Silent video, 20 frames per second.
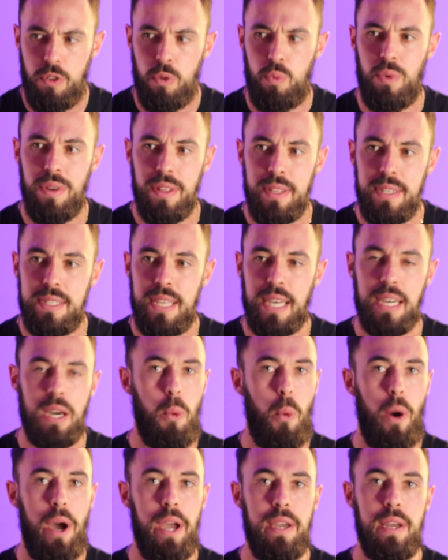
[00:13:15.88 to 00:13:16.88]
really take
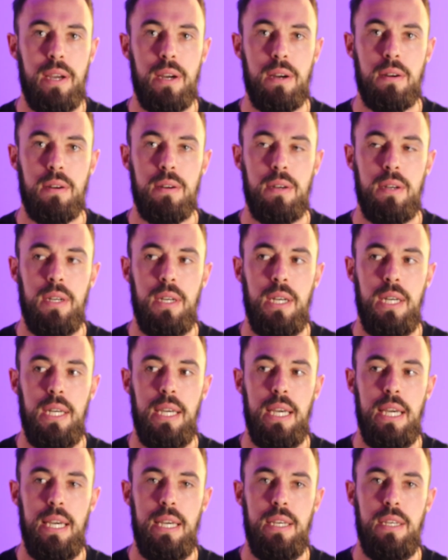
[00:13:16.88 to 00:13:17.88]
away here
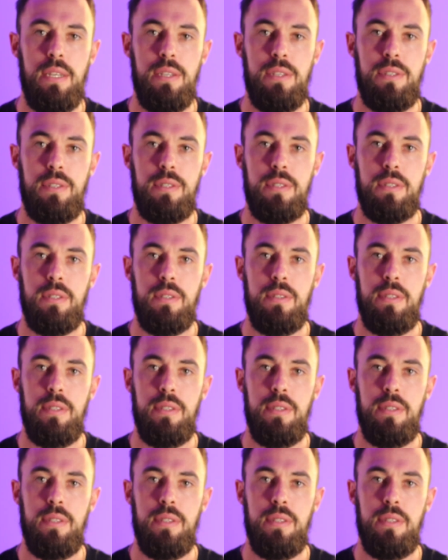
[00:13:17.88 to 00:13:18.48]
is